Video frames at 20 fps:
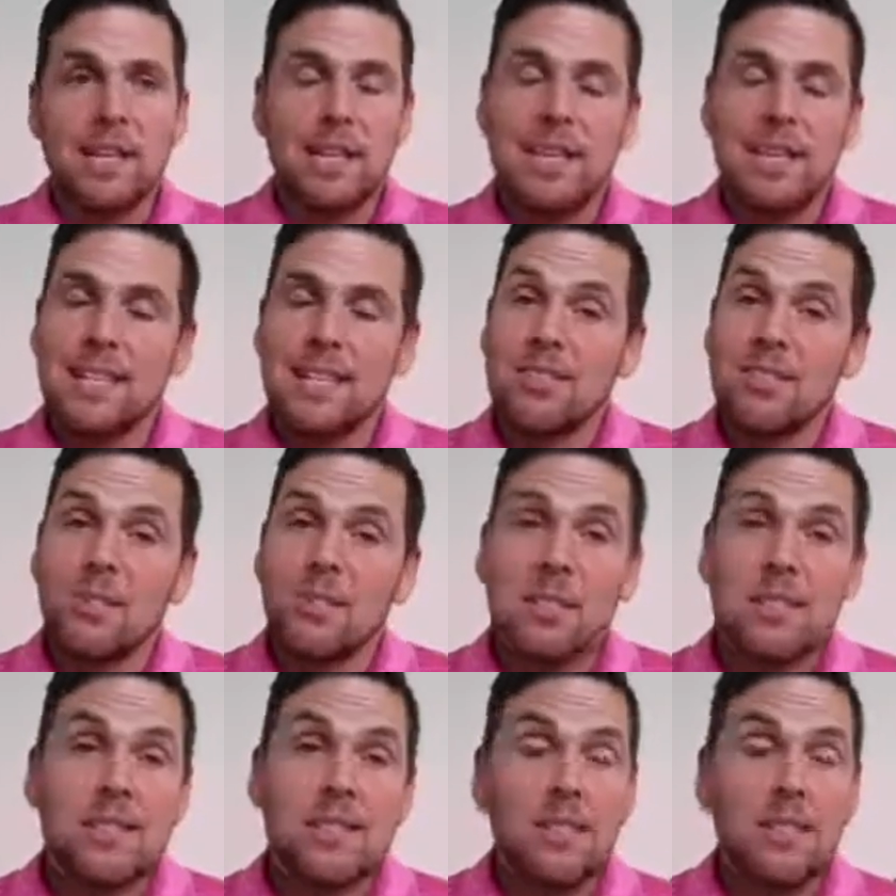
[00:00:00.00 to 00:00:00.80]

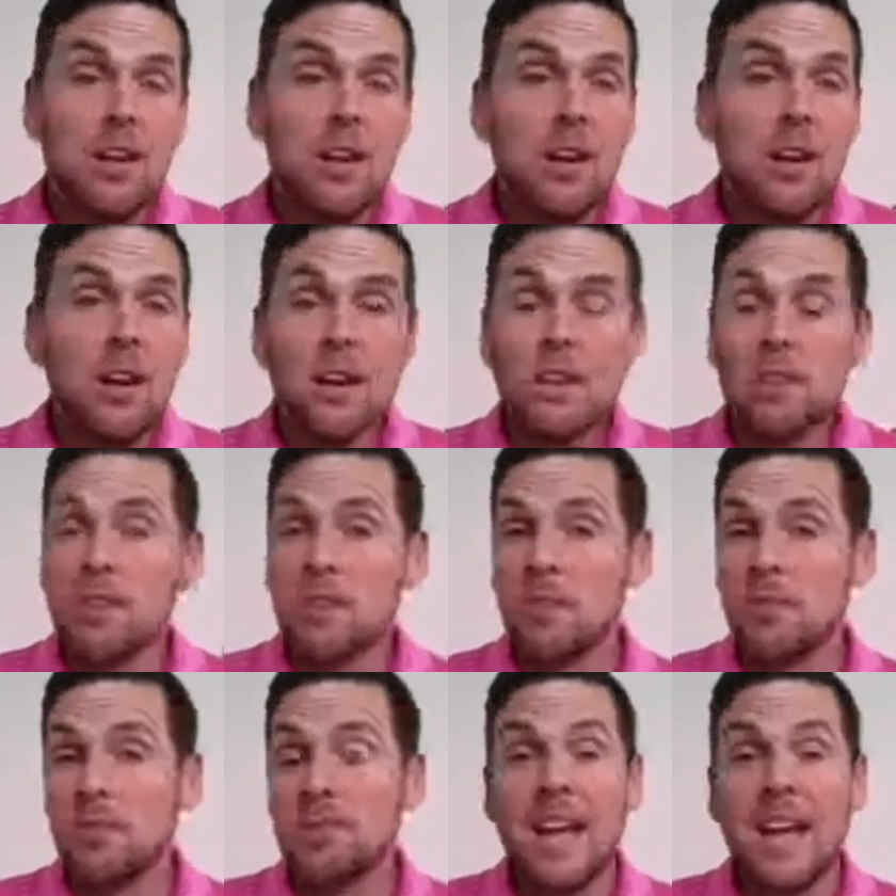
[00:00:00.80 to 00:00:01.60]
I saw a
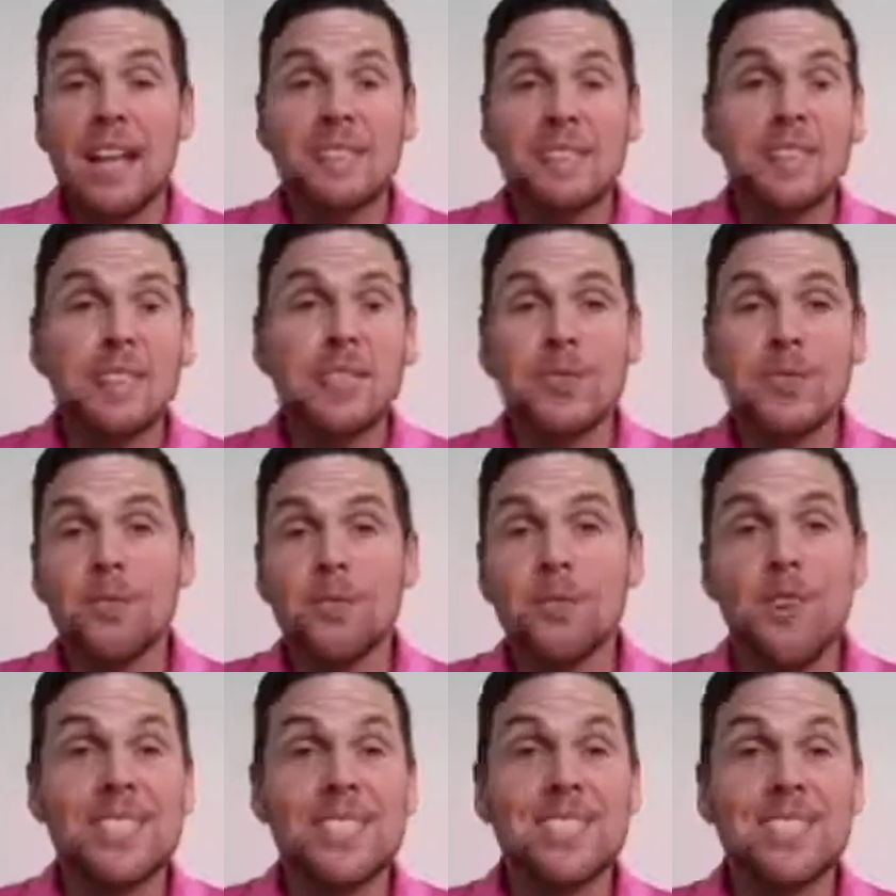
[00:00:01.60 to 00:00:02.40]
little
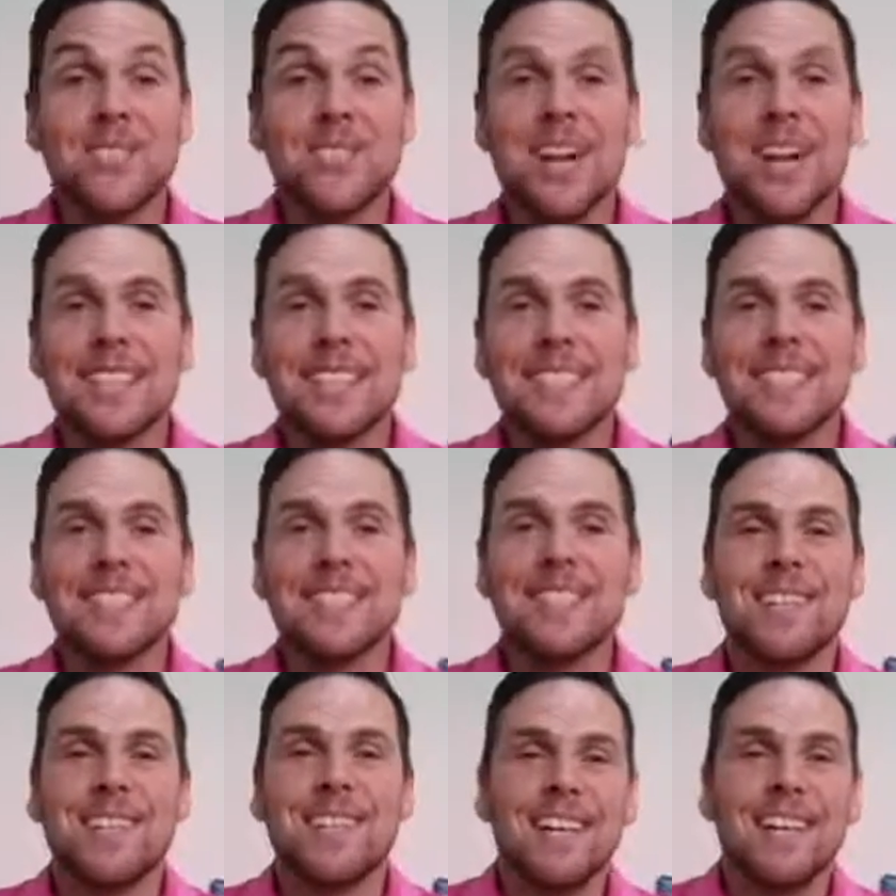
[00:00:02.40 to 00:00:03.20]
fancier
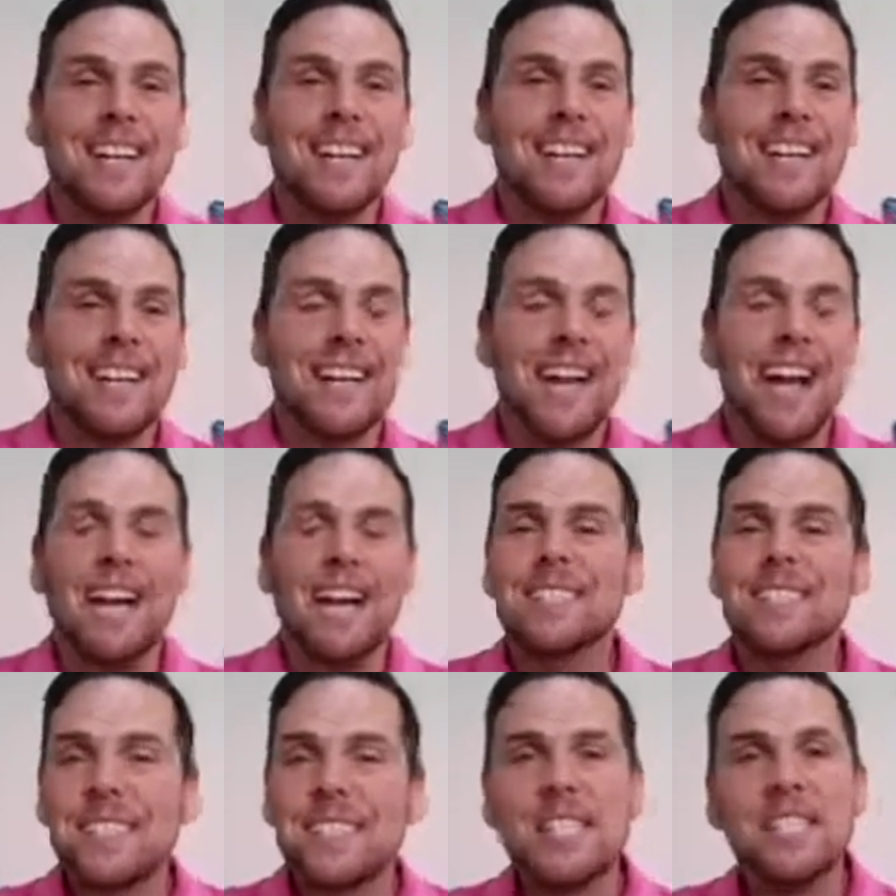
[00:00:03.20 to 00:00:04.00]
restaurants.
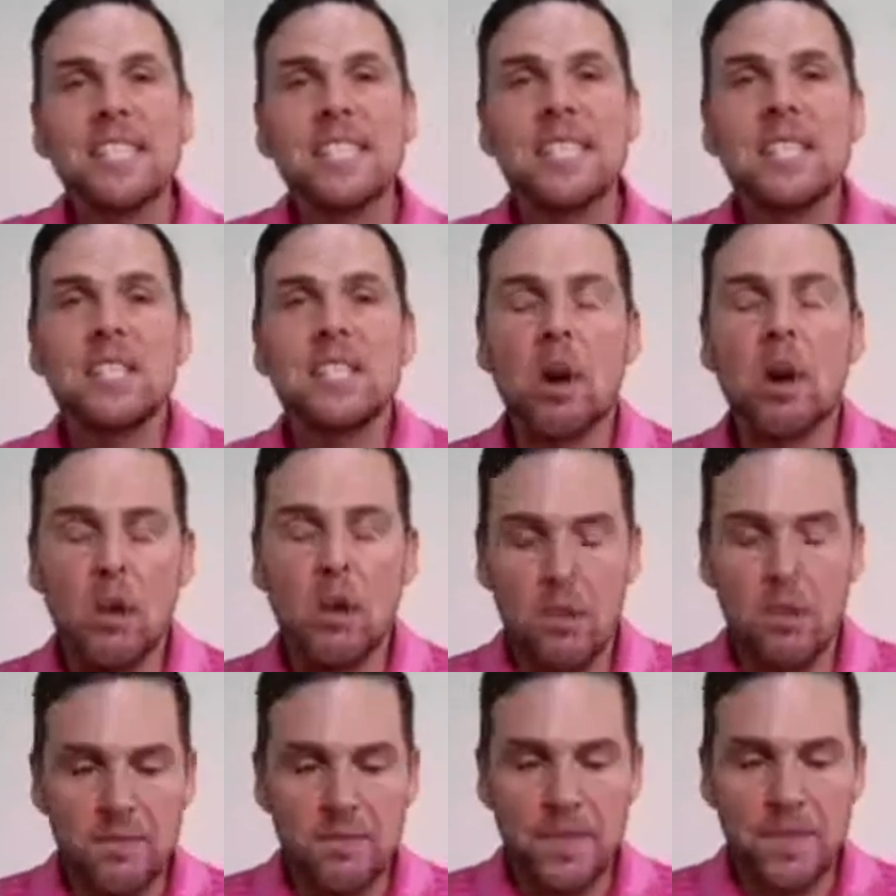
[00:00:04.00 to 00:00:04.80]
I did see
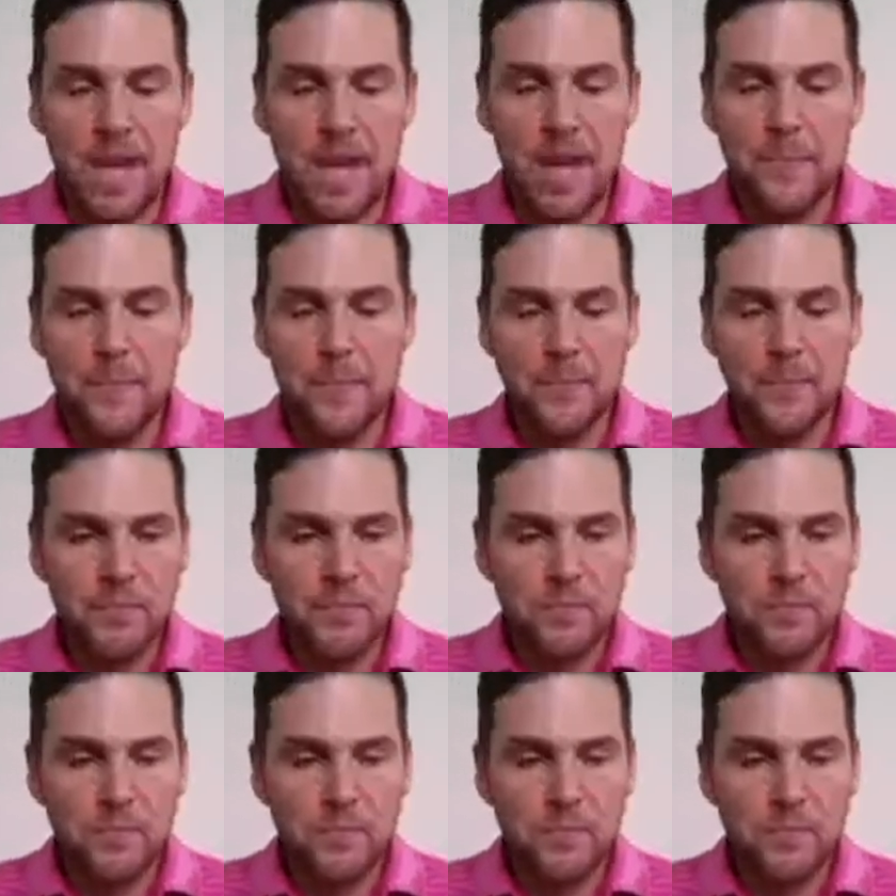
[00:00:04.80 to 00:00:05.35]
all of that.